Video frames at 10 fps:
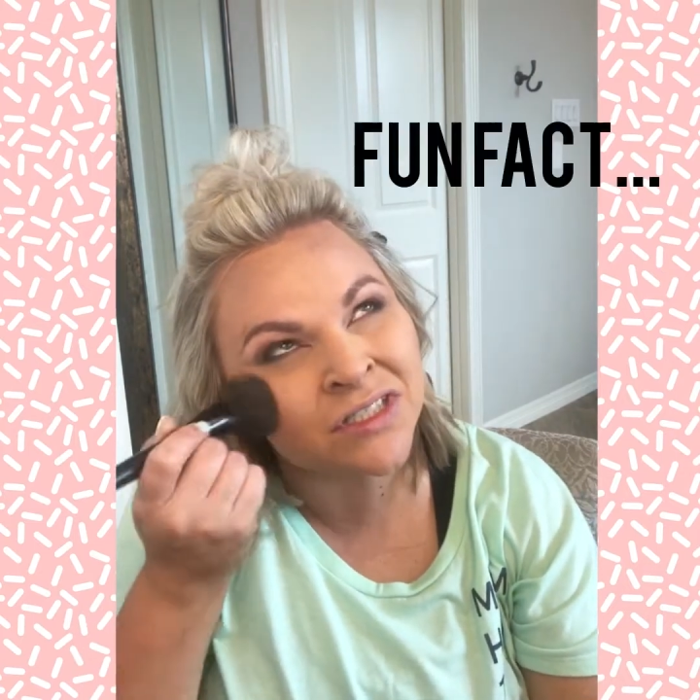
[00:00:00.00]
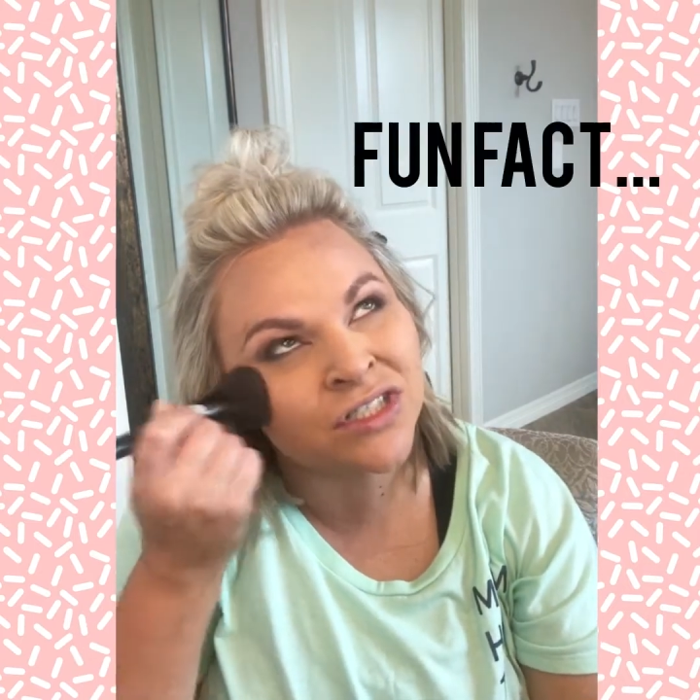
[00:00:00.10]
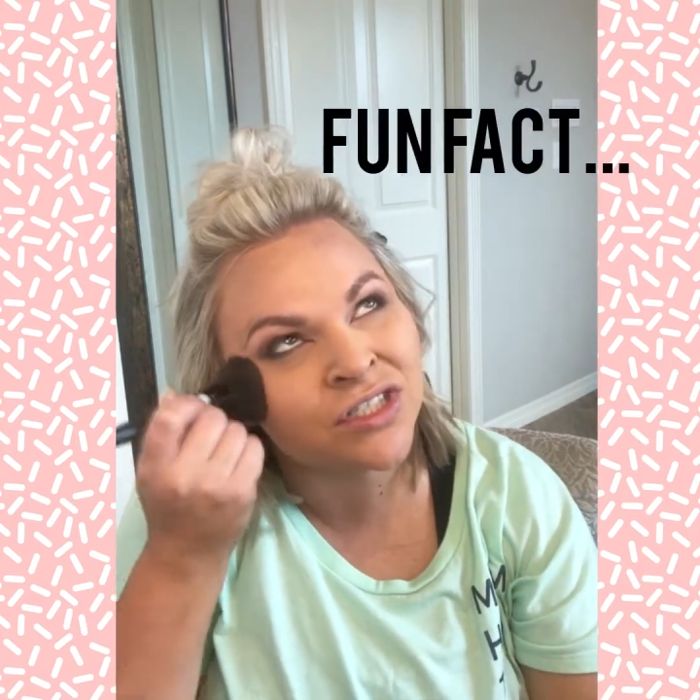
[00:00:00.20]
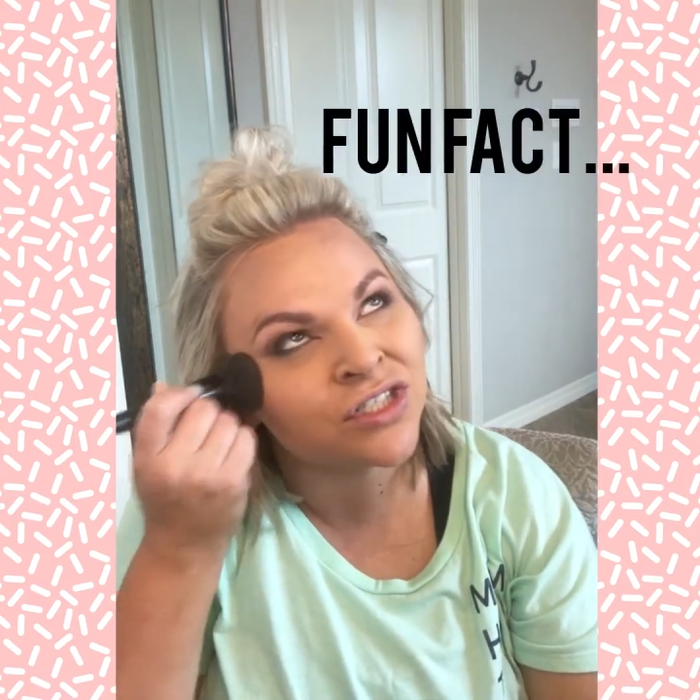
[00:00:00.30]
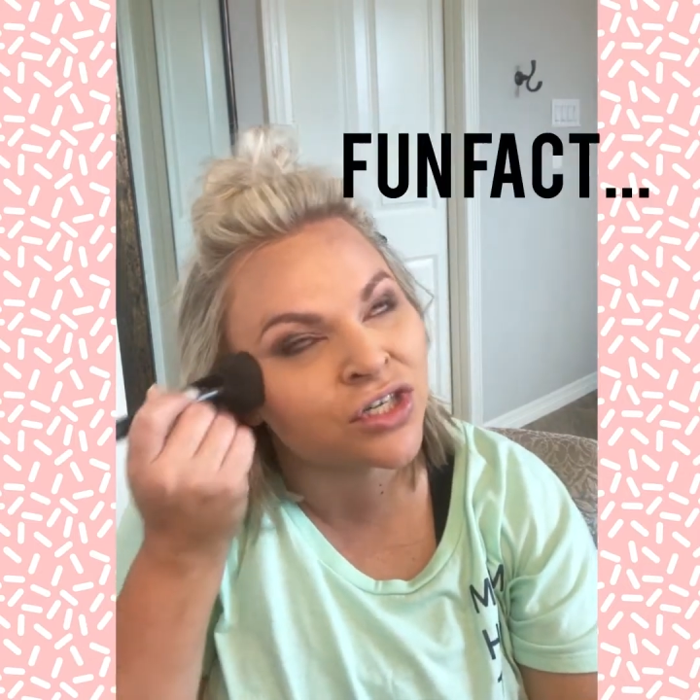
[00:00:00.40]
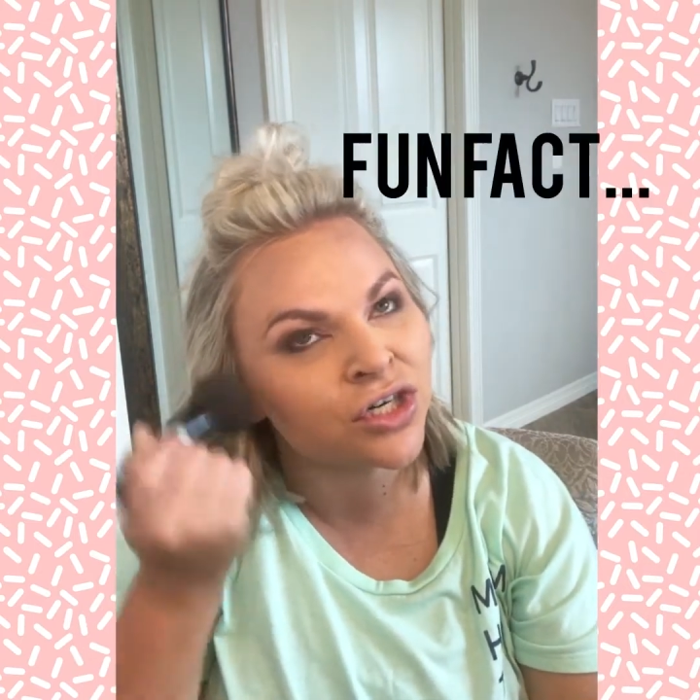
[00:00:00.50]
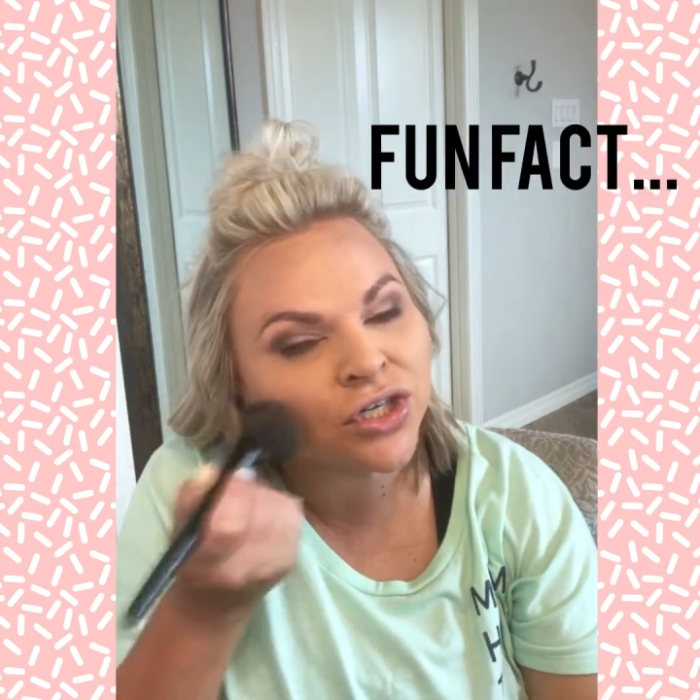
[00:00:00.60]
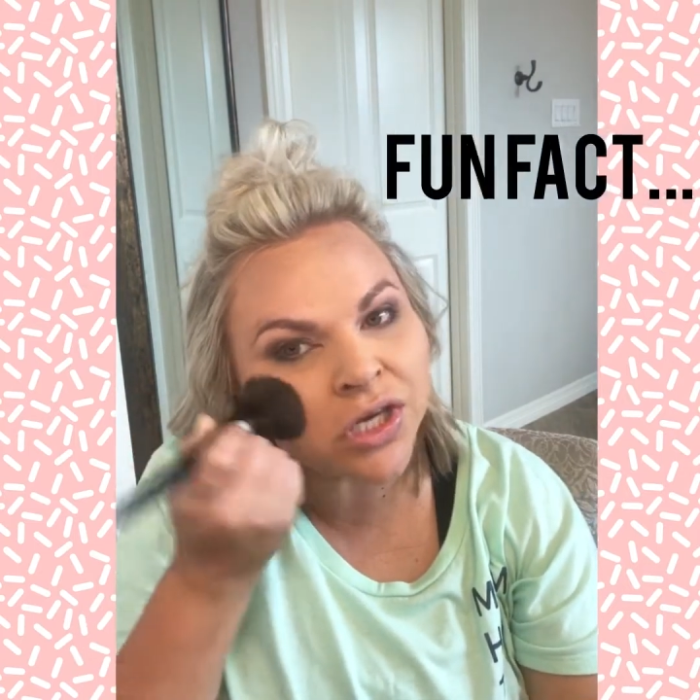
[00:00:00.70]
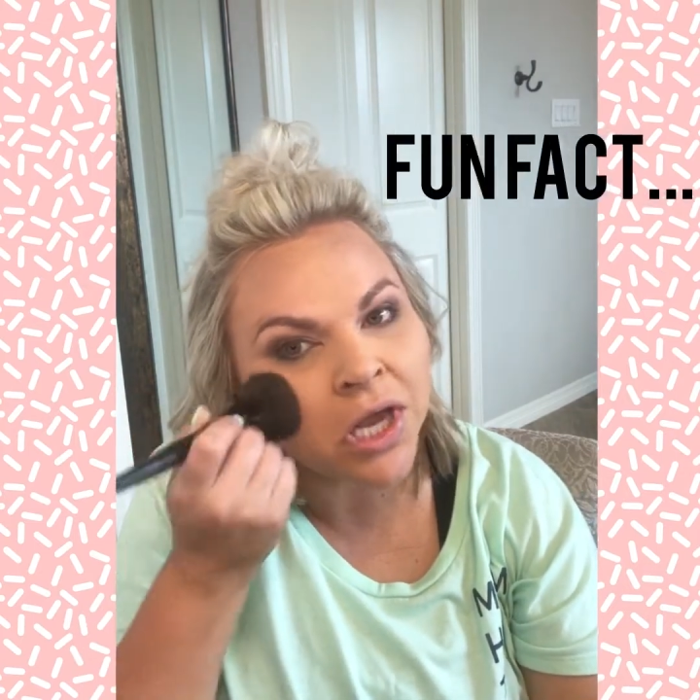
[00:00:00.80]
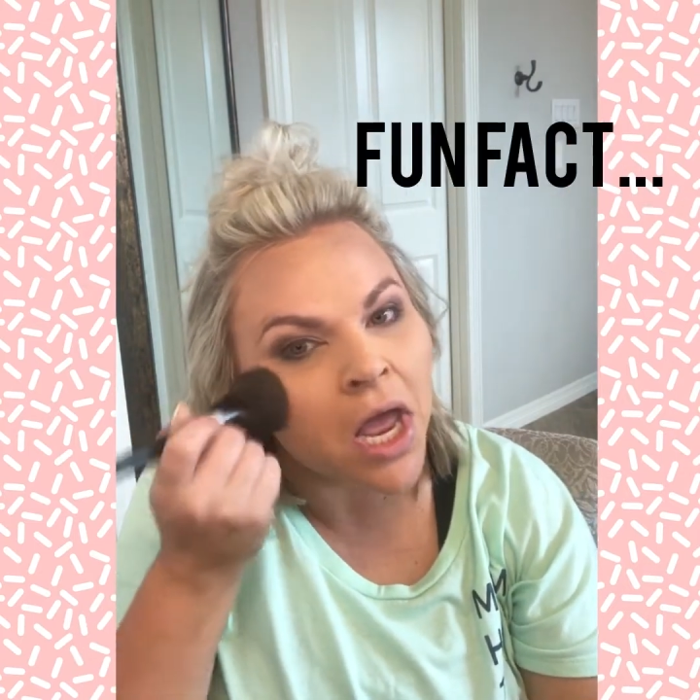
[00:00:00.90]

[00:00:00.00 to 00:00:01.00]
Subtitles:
Dessert